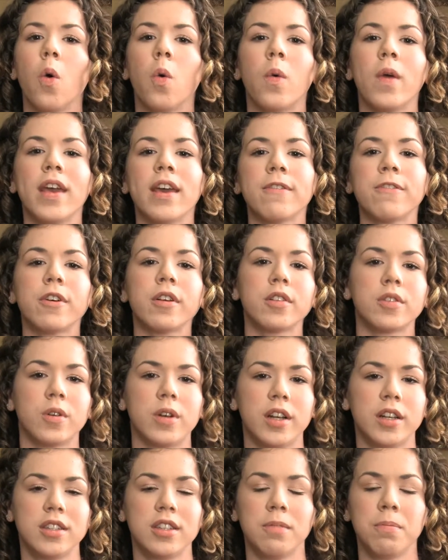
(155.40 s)
We have
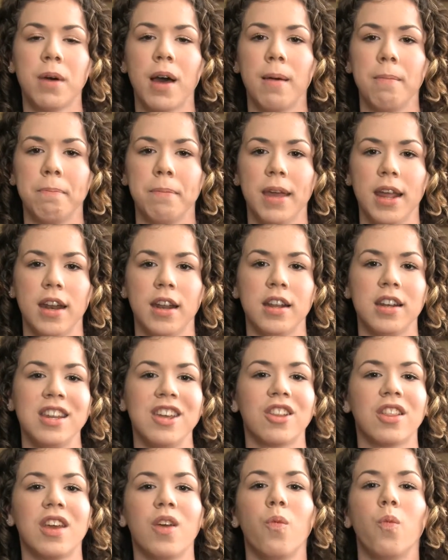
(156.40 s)
resorted to pumping
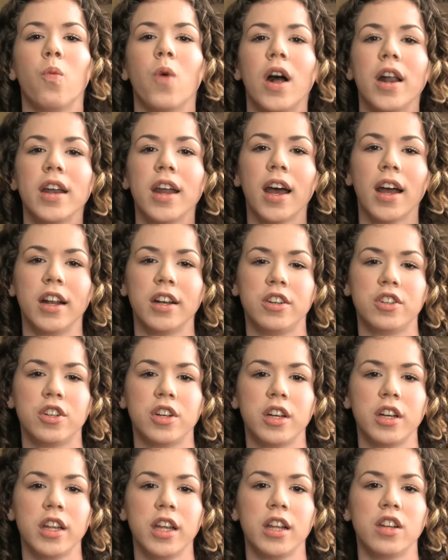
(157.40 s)
nearly
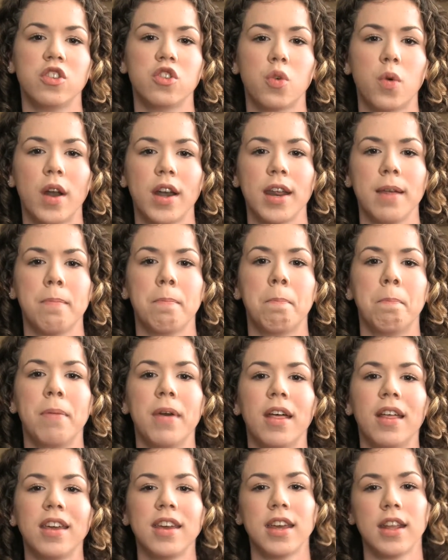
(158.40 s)
120
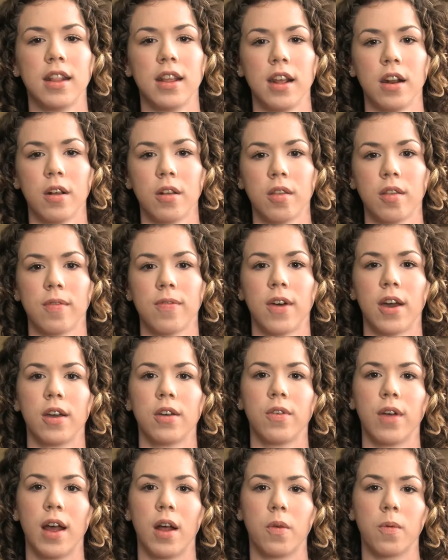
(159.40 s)
billion liters of
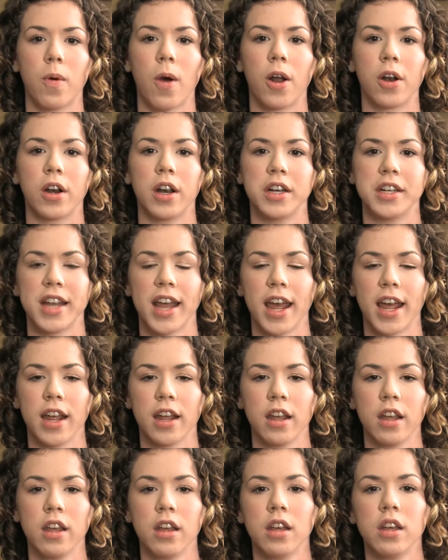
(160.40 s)
our groundwater a
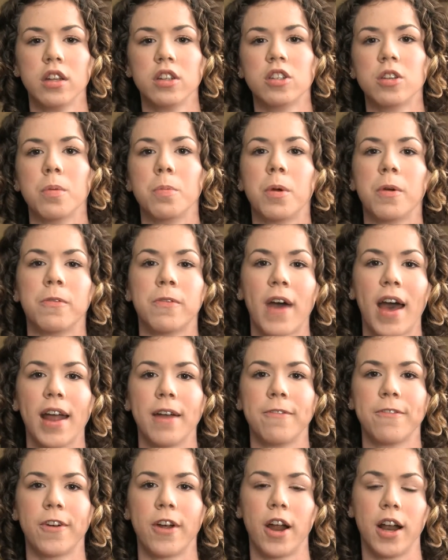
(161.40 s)
day to
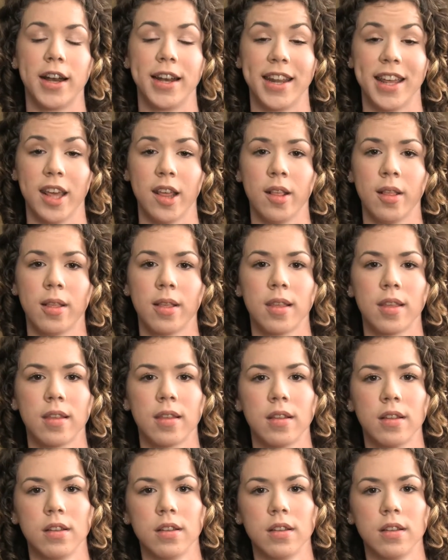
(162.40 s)
provide for our needs.